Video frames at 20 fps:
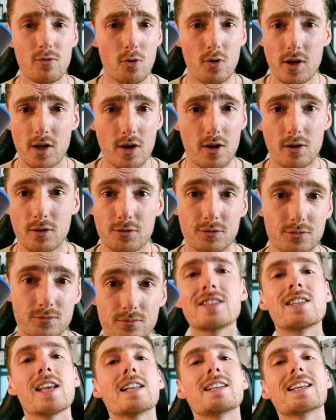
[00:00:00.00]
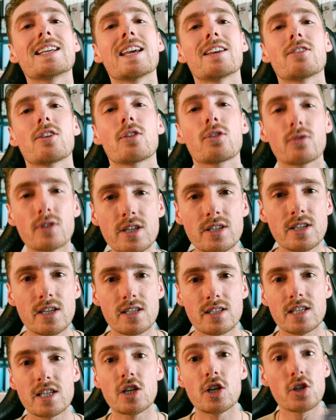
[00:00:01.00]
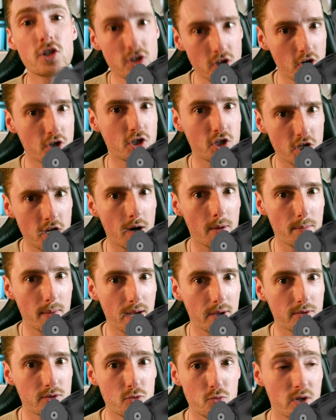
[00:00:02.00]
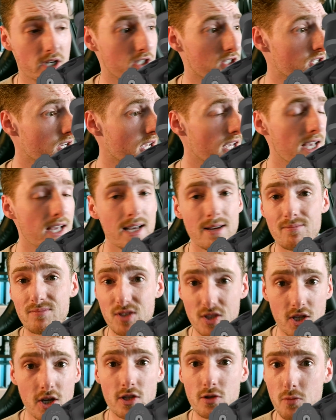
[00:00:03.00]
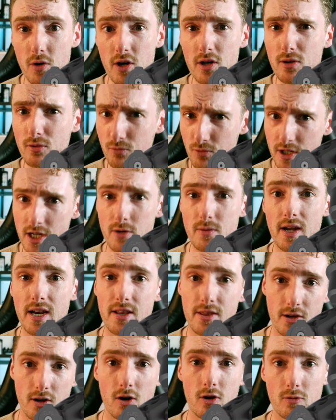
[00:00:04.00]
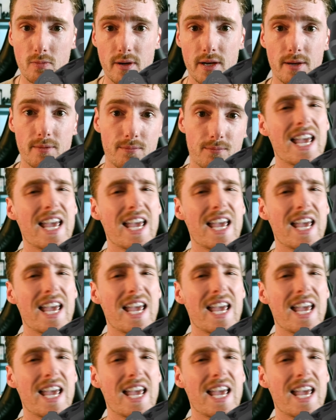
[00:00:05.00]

falling off. Instead, get the 360 suction cup mount, which does work really well in the cockpit.